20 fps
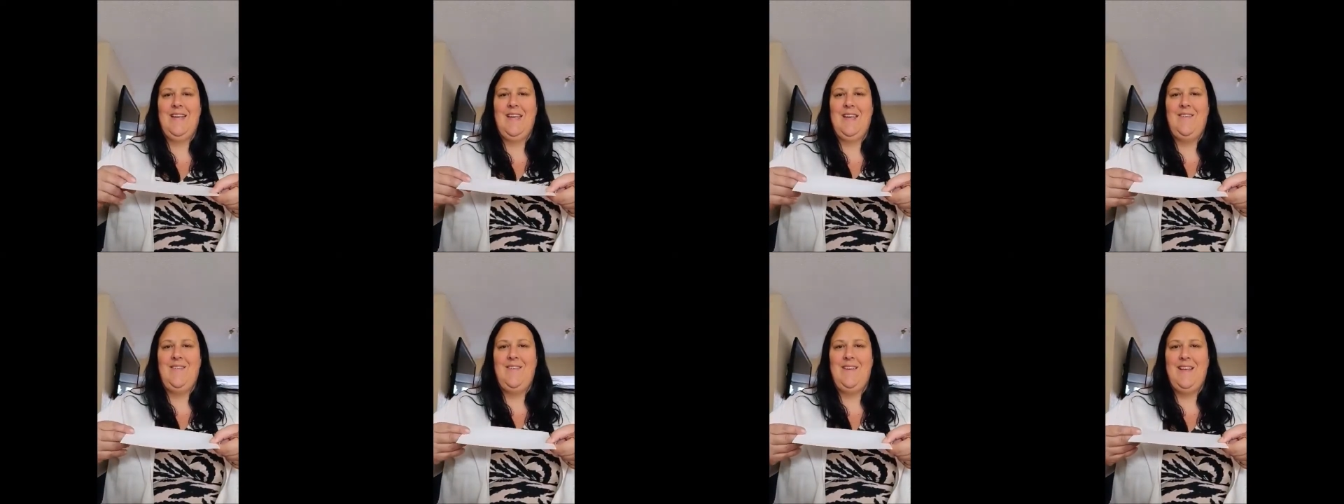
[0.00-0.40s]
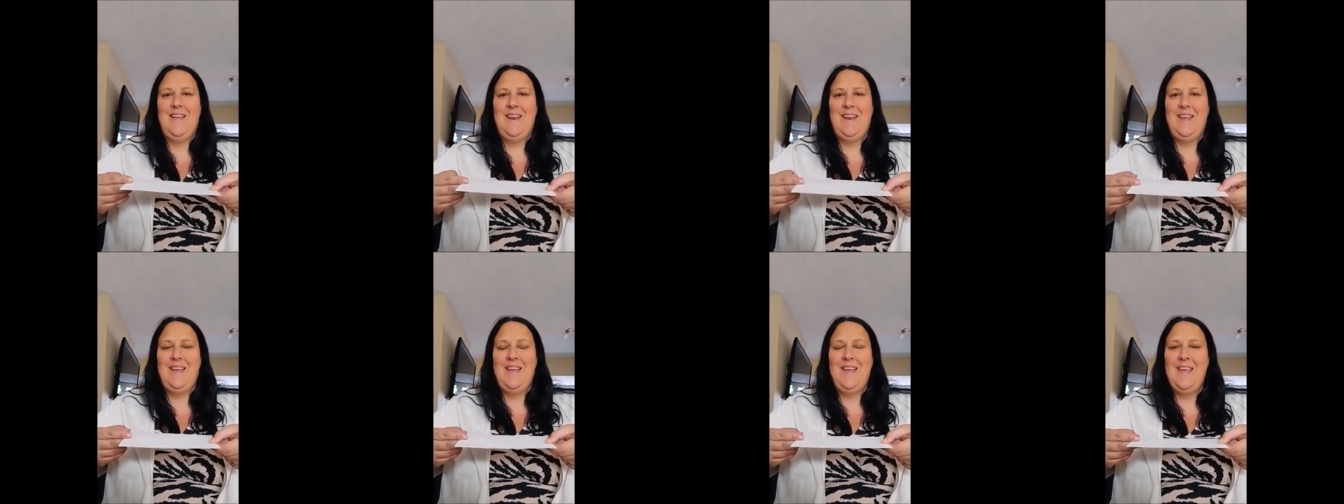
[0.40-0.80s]

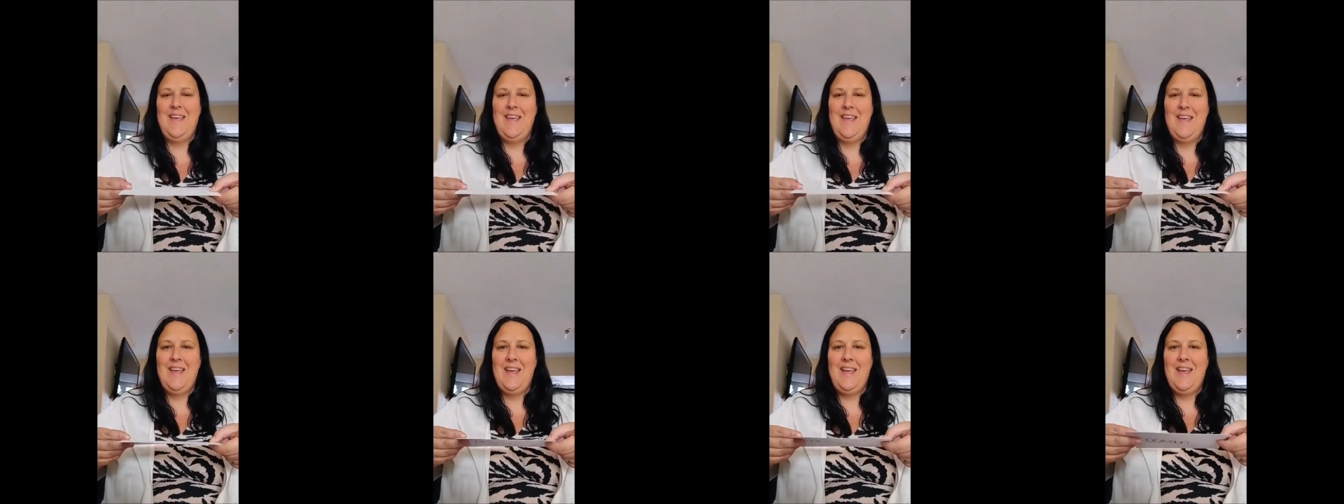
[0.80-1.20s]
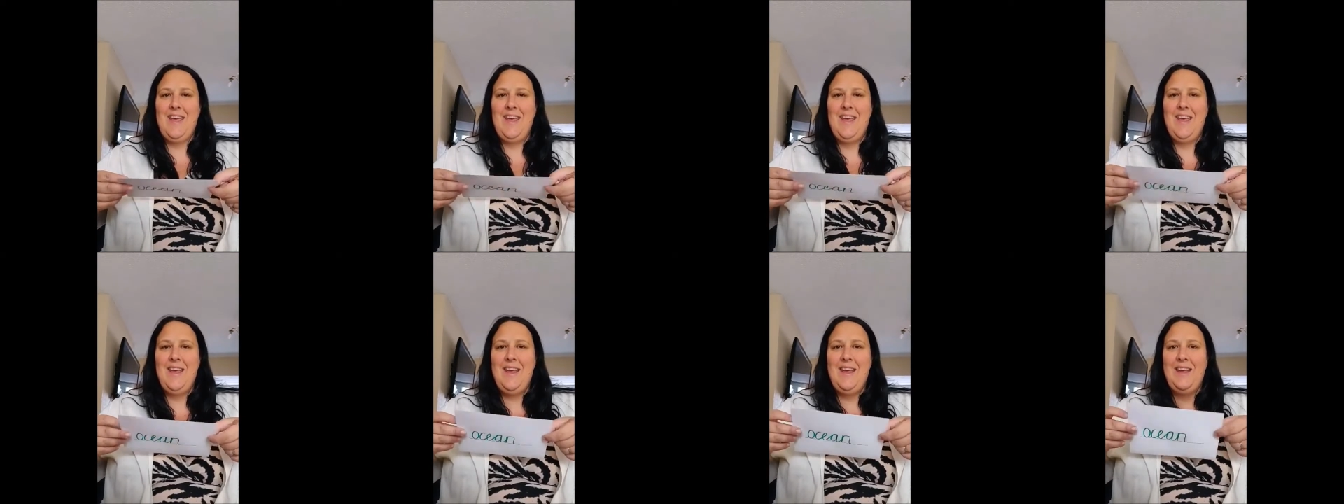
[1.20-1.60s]

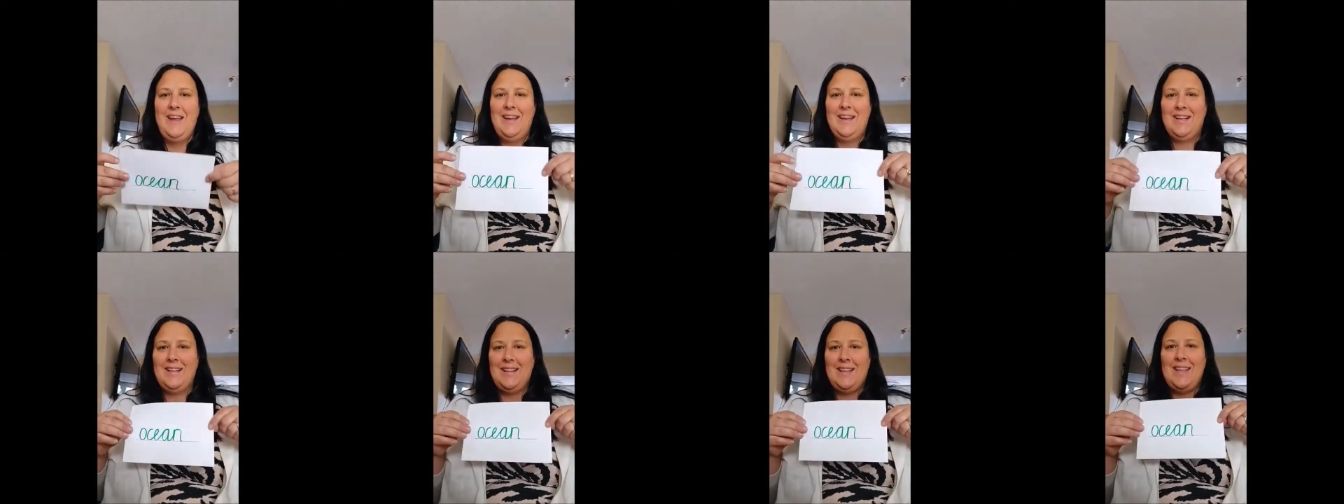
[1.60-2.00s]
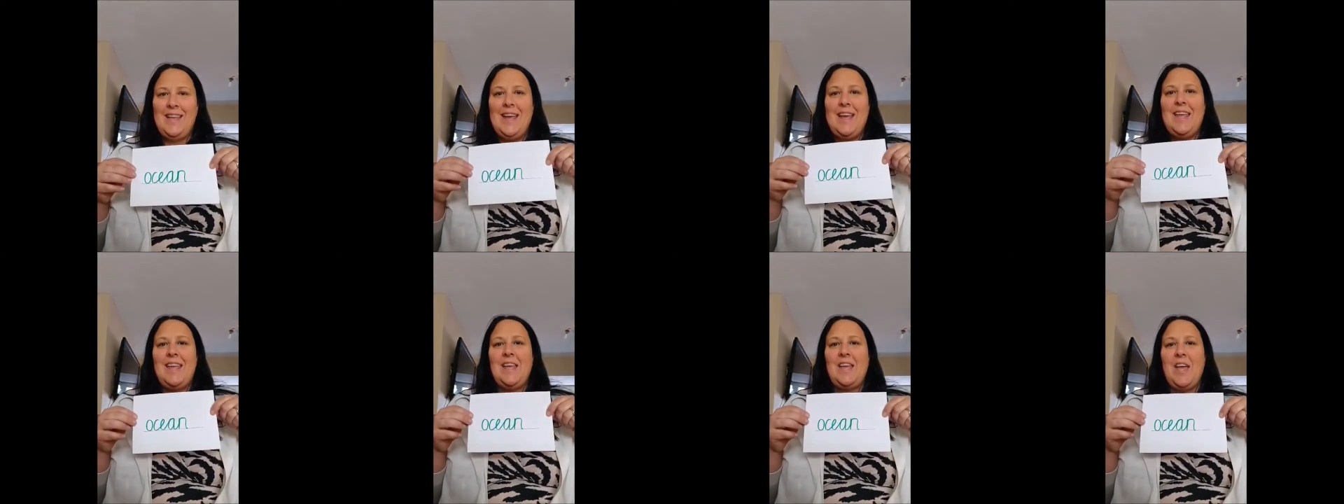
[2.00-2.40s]
Ready? There
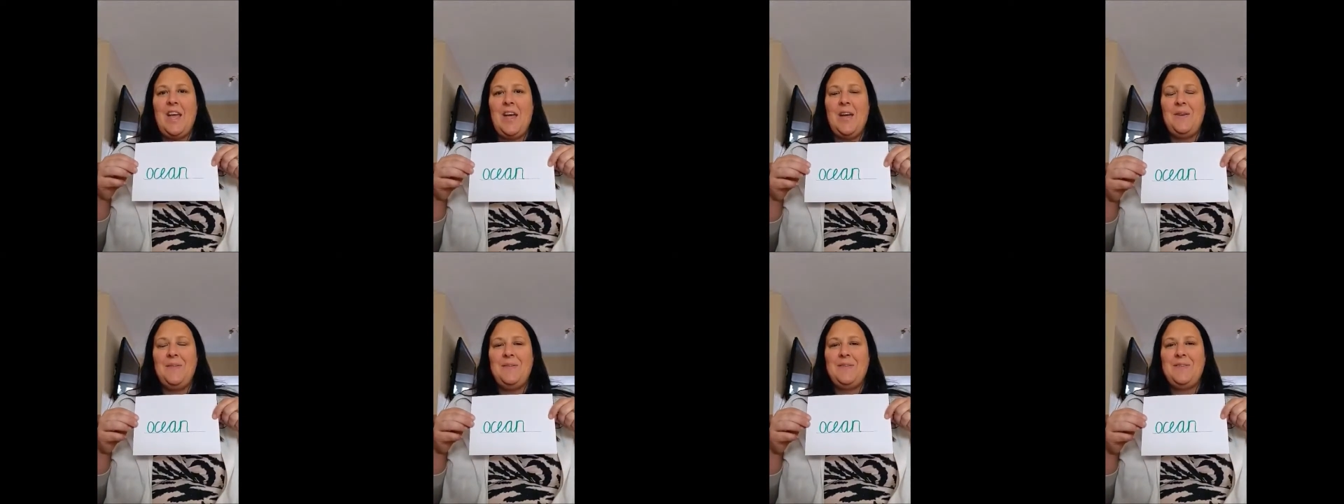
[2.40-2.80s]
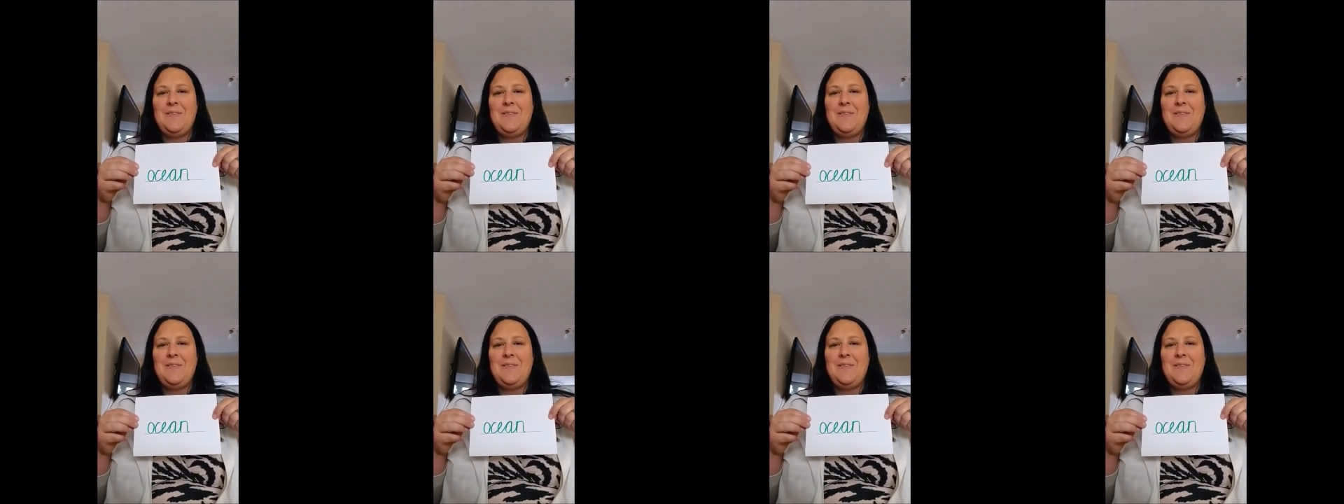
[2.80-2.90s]
you go.